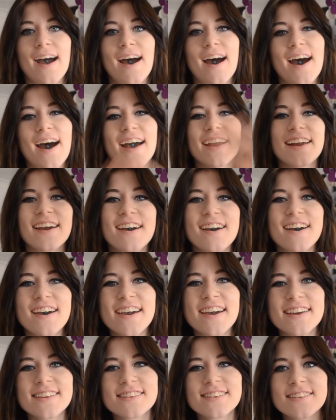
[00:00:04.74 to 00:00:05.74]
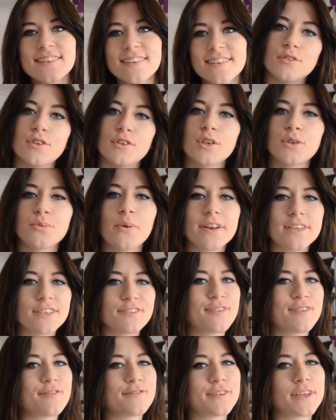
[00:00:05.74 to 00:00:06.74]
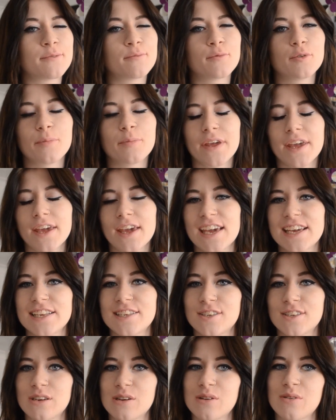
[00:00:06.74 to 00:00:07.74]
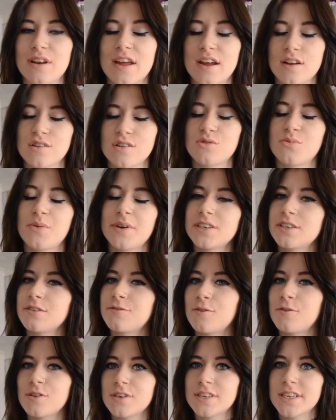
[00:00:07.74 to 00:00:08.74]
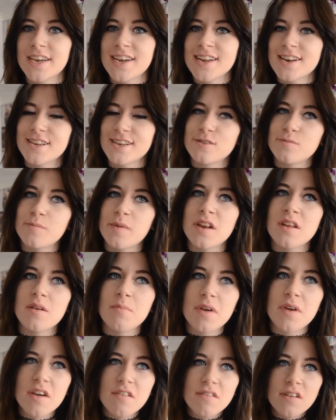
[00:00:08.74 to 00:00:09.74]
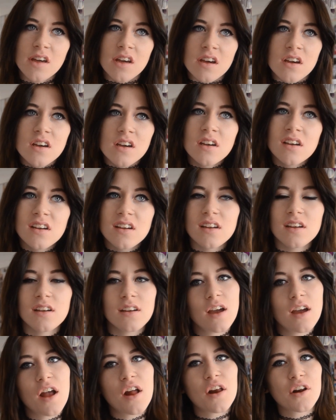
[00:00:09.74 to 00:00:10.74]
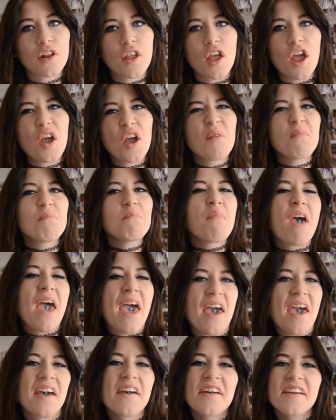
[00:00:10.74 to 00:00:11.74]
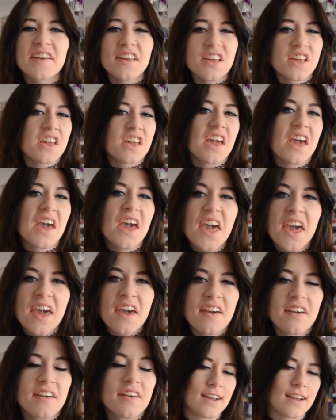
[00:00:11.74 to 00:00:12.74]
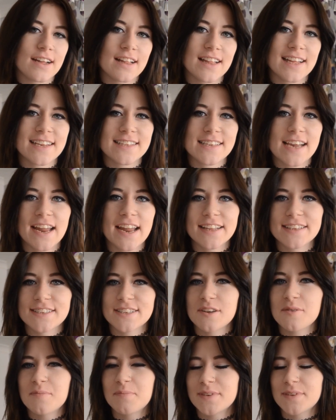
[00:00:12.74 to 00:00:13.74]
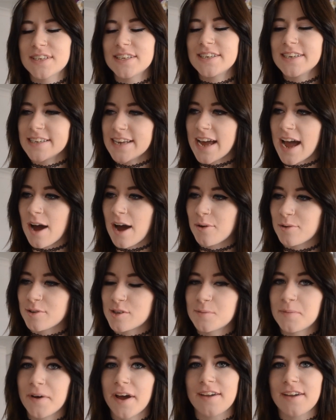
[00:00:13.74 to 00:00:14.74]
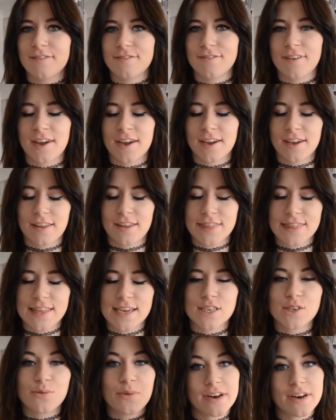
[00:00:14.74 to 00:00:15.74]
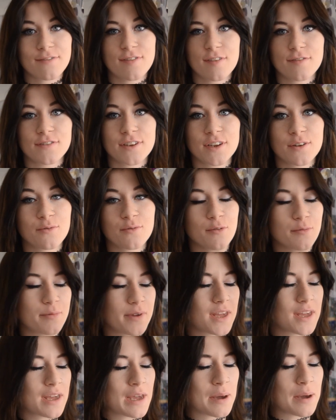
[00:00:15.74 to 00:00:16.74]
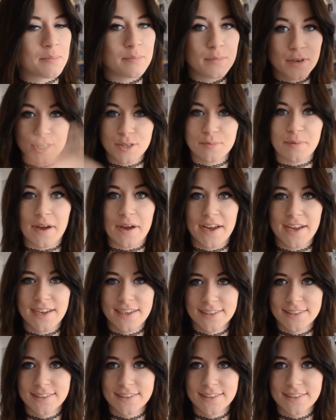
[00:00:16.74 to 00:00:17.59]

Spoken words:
Hi guys! So 2015 will be here soon, and 2014 has been a bit of a meh year. Like, it's had its ups and downs, but I think that 2015 will be much better.